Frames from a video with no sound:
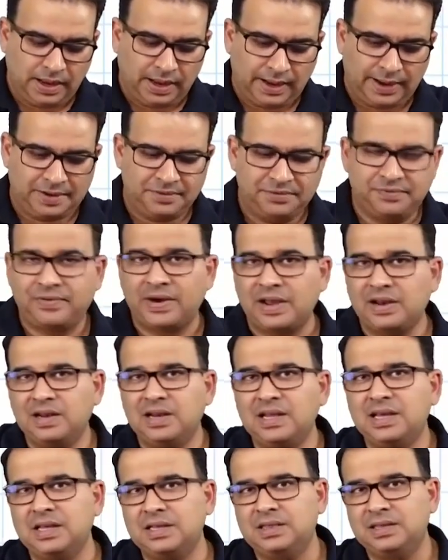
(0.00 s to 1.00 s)
And
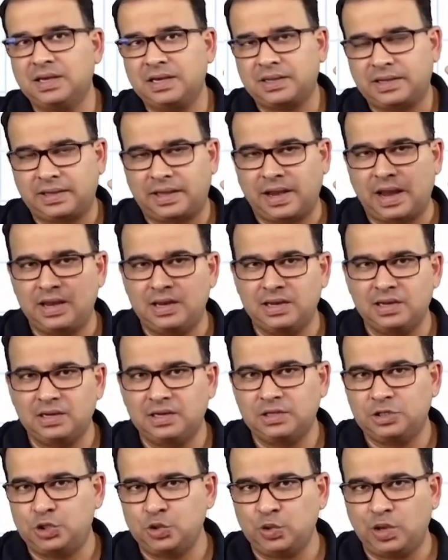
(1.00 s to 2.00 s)
finally, in the cranial
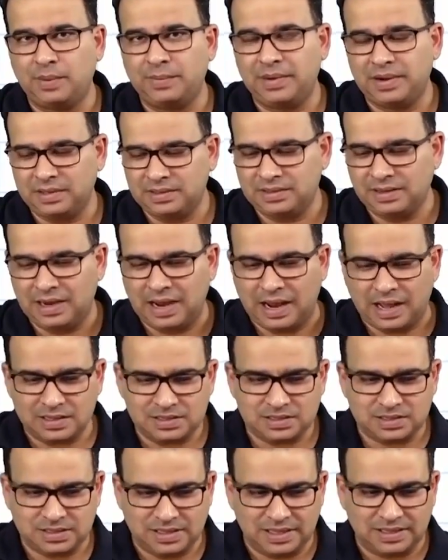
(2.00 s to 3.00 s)
dura mater, the
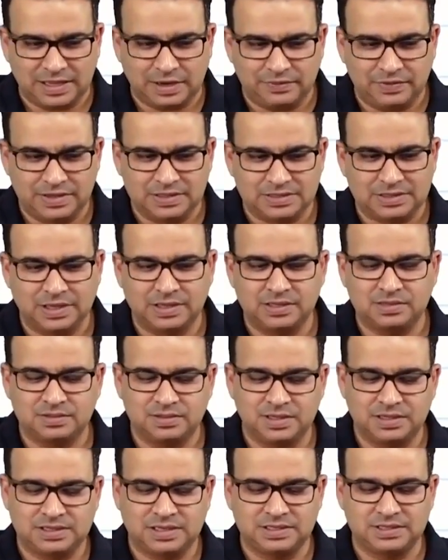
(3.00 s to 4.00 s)
last thing that we're
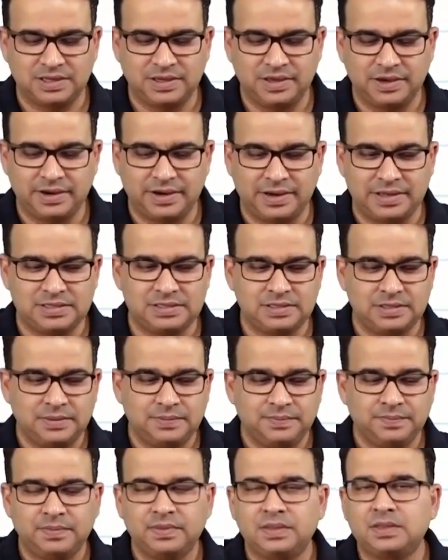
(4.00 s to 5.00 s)
discussing here is
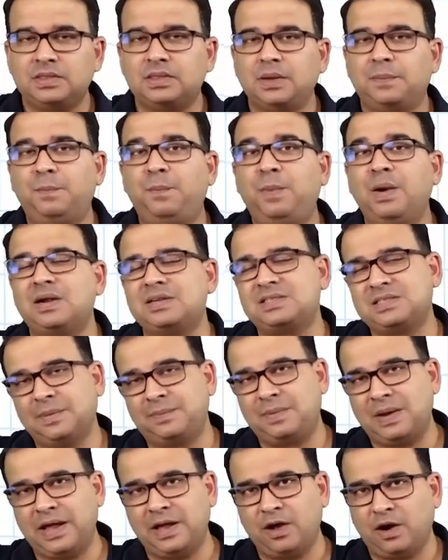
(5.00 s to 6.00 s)
the blood
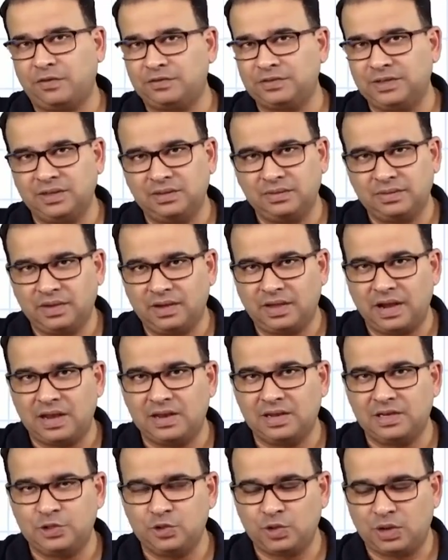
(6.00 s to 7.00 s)
supply of the
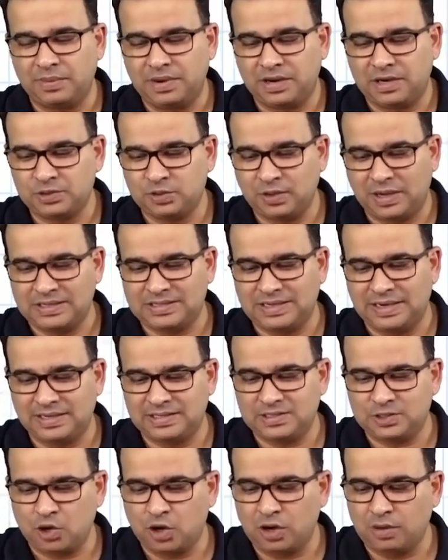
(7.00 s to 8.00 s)
cranial dura mater. So guys, let
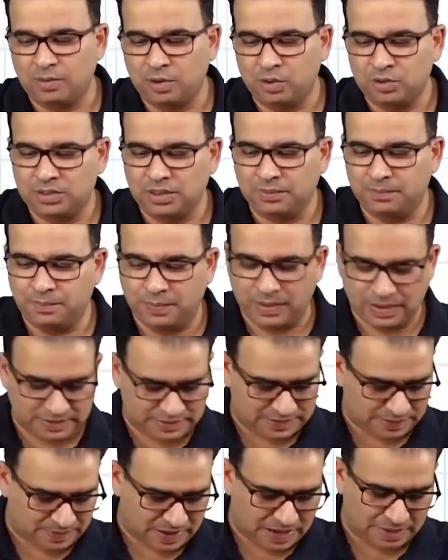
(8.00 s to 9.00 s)
us talk about the blood
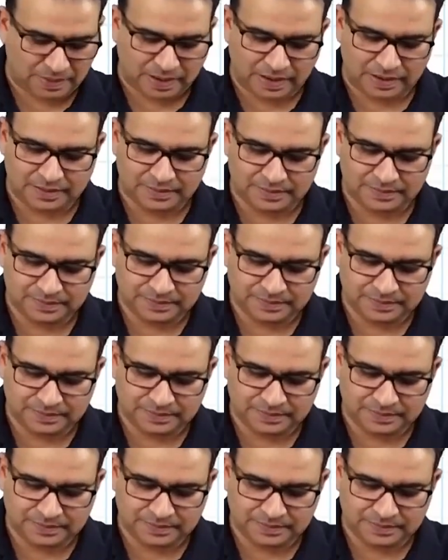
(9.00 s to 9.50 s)
supply part.